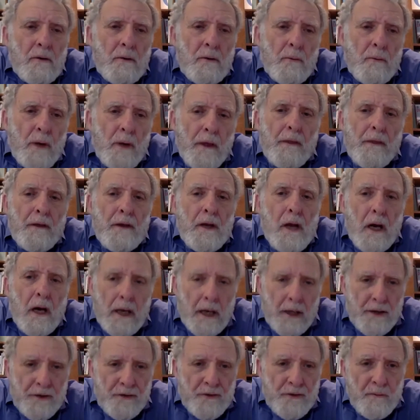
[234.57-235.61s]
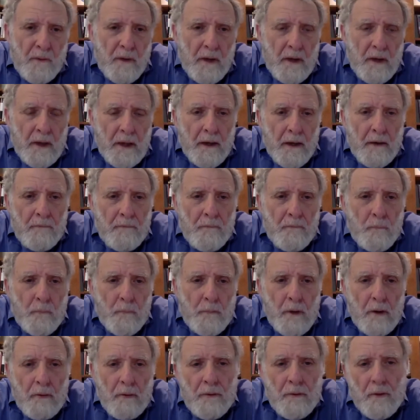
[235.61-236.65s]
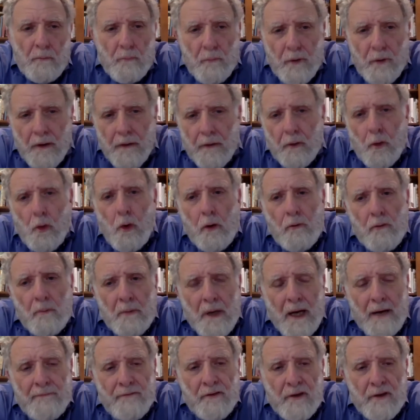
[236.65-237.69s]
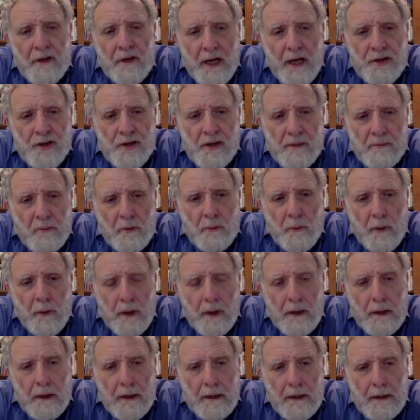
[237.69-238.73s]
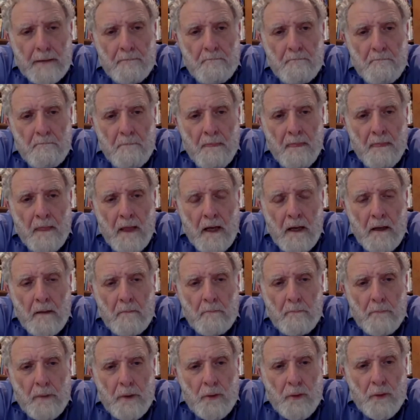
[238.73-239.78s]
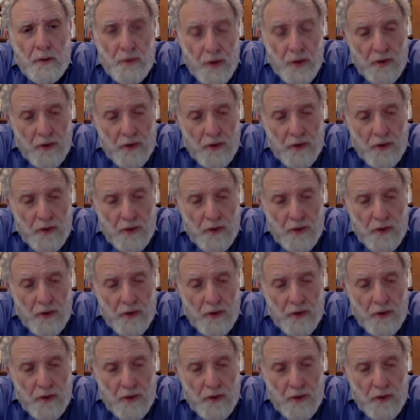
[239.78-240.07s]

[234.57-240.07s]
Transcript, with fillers: really the nuggets, really the courtroom confrontations between uh, between Judge